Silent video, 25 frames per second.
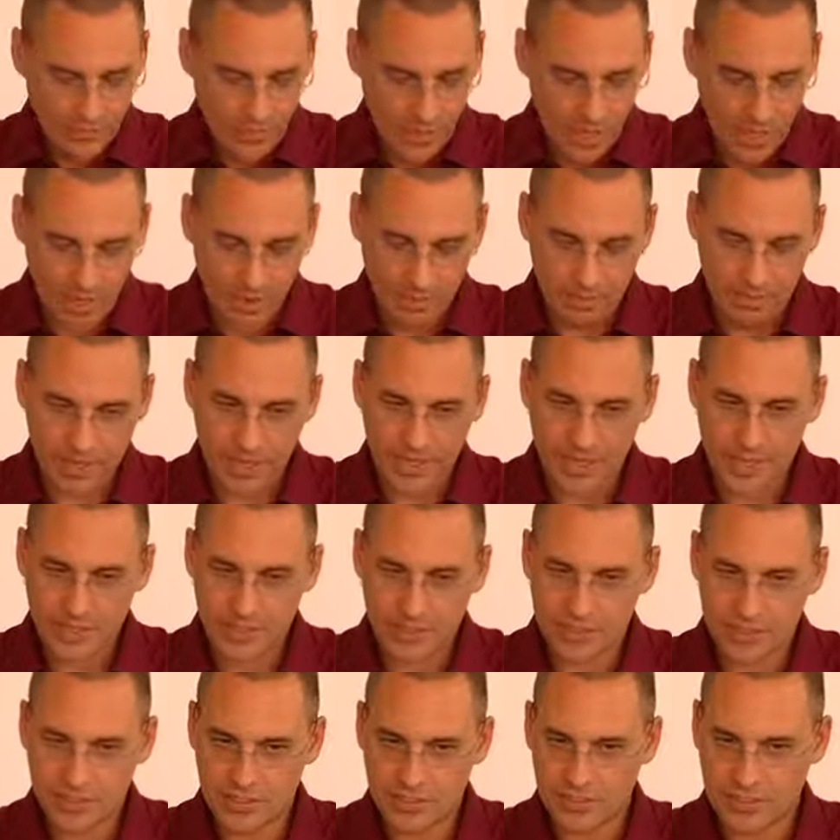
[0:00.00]
And it
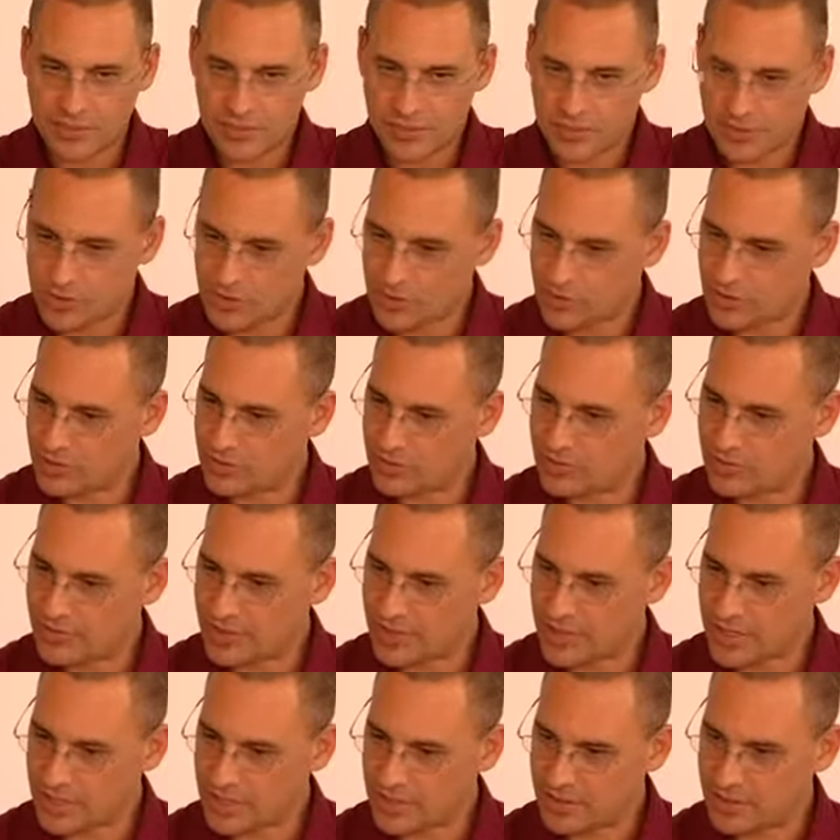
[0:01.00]
begins to sort
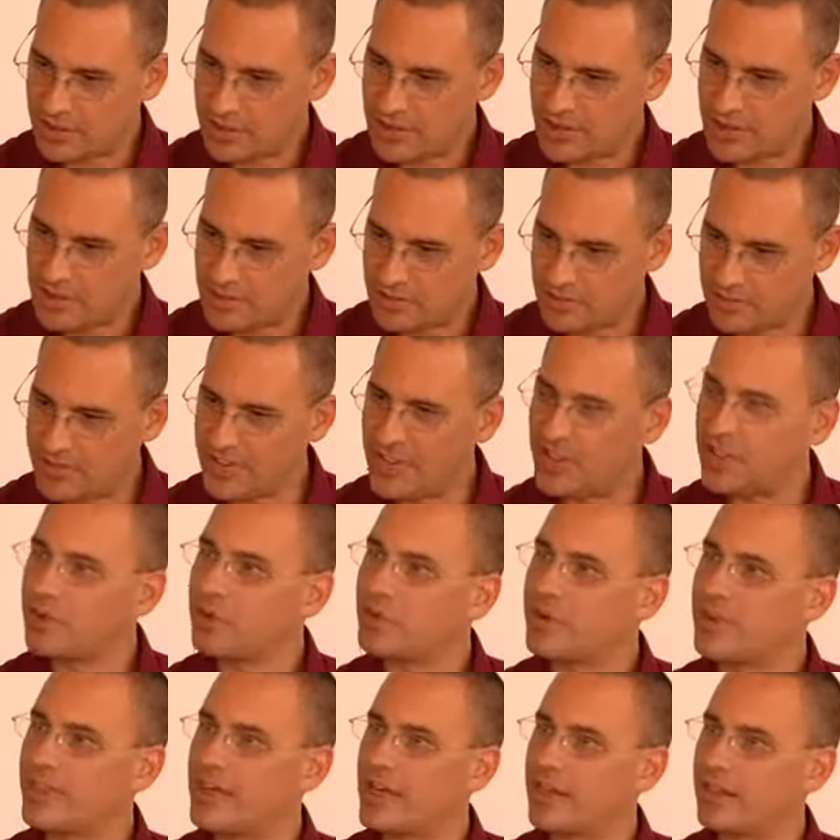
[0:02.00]
of fill
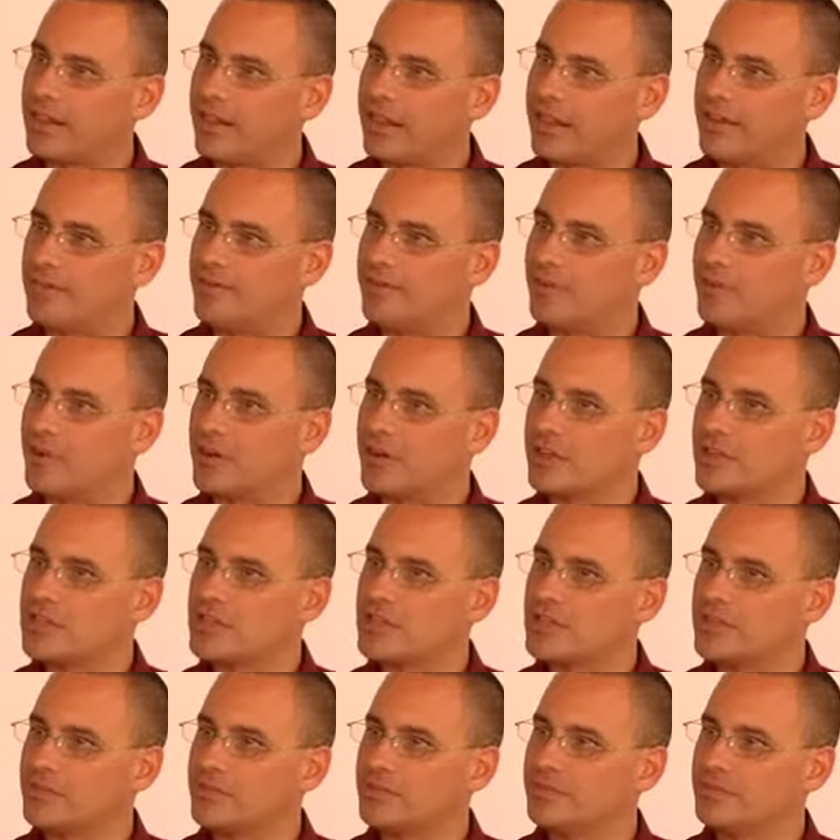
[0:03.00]
with that life
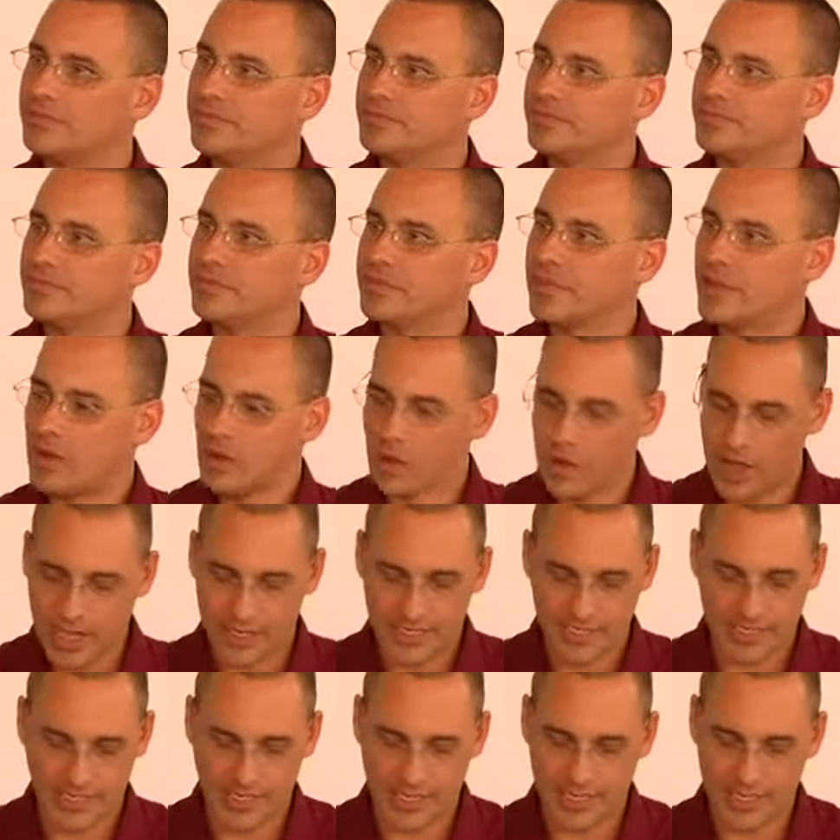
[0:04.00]
force.
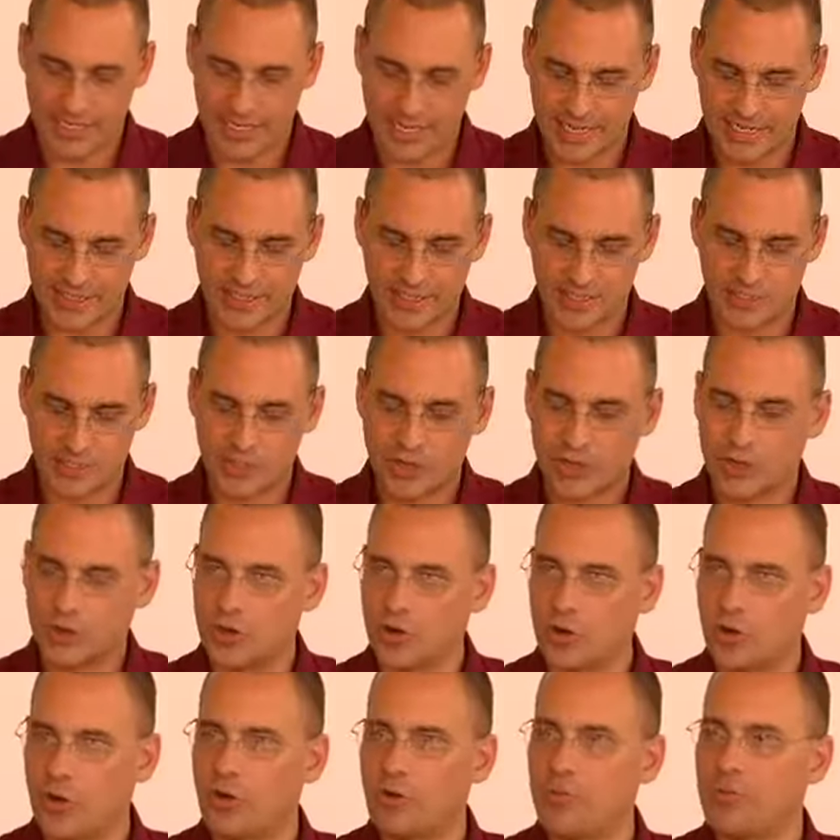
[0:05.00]
As it condenses,
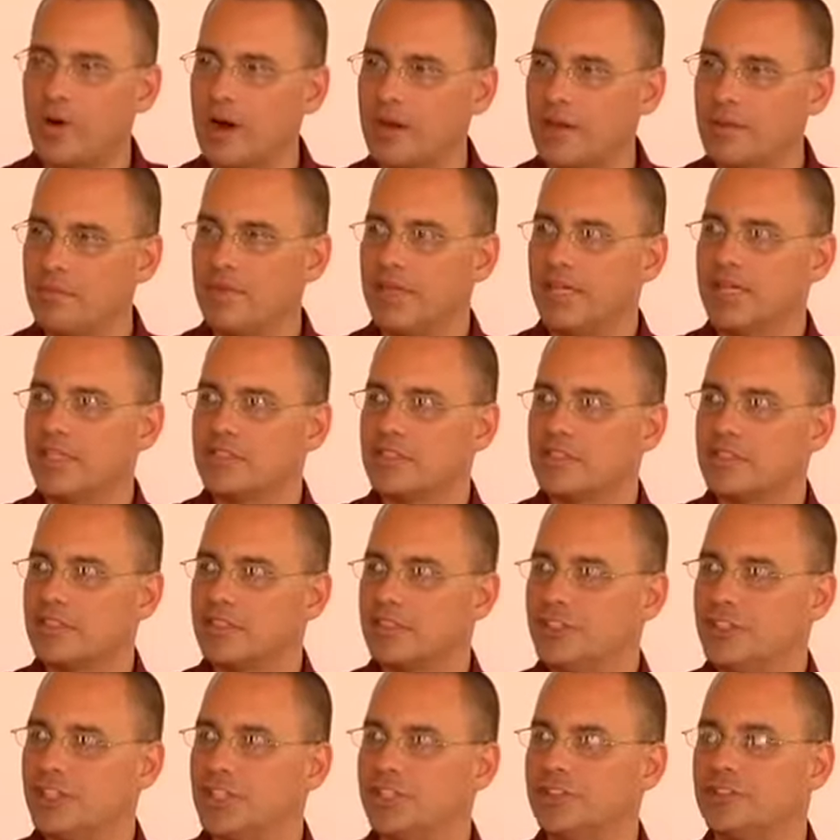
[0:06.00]
your whole body begins to
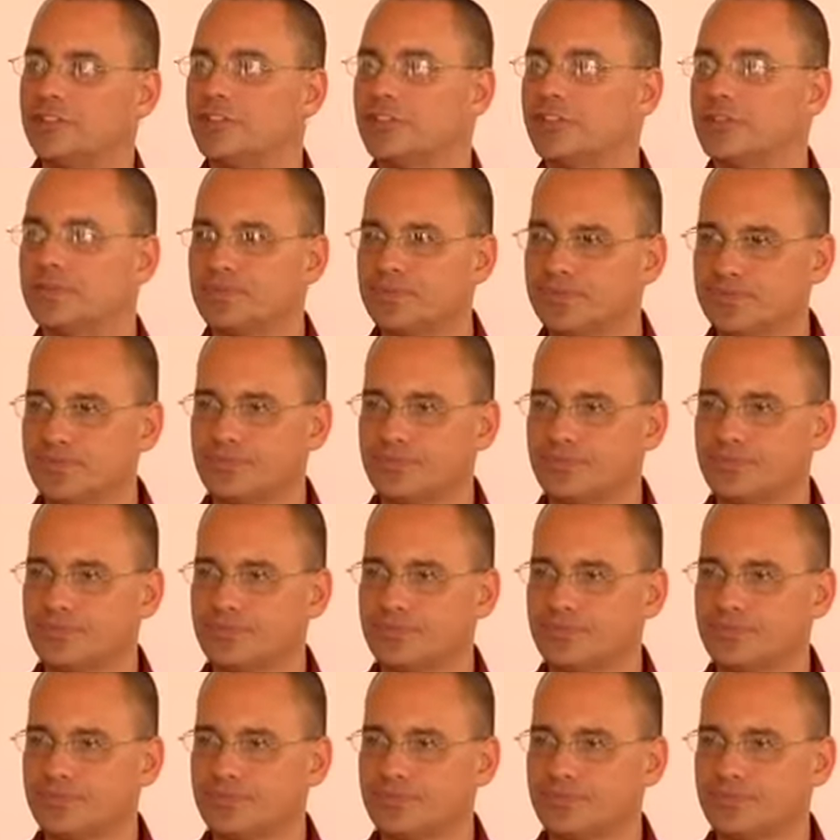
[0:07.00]
change.